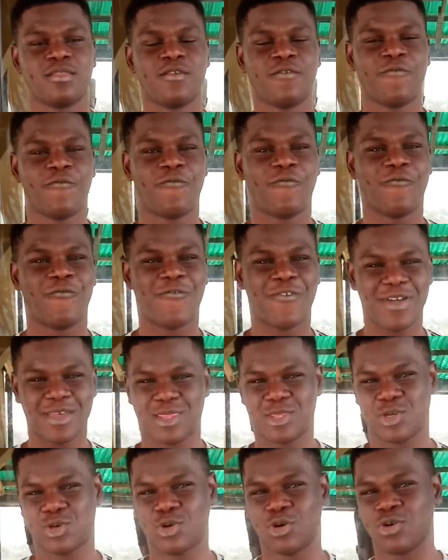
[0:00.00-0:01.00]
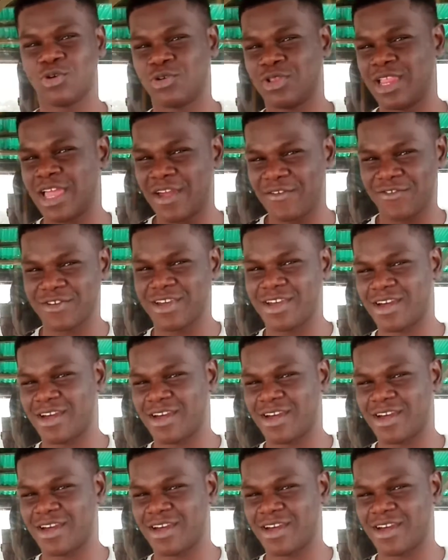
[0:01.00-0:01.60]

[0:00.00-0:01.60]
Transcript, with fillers: the first struggle every